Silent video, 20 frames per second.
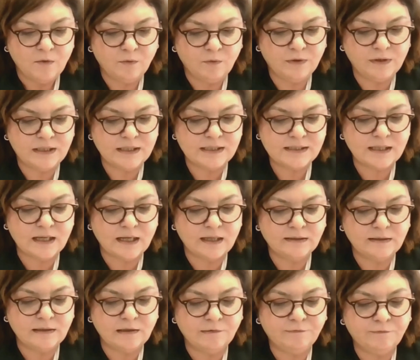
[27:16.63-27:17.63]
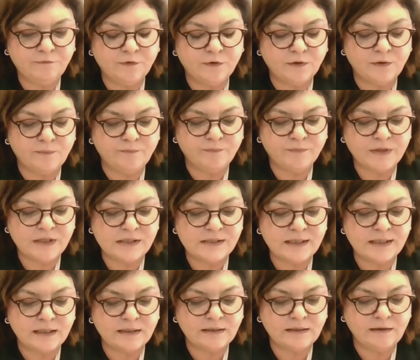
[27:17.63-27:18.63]
with this kind of
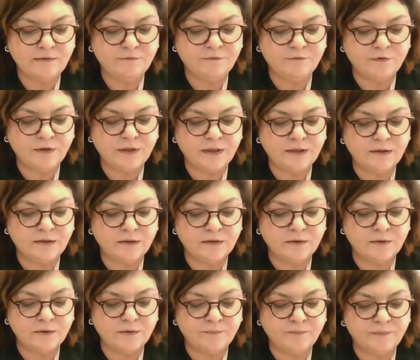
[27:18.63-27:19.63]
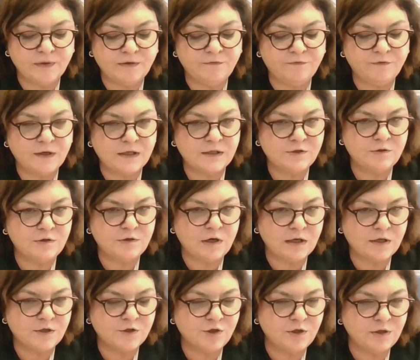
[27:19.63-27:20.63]
incentive in
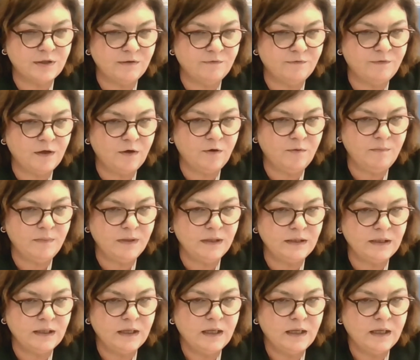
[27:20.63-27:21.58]
infrastructure development,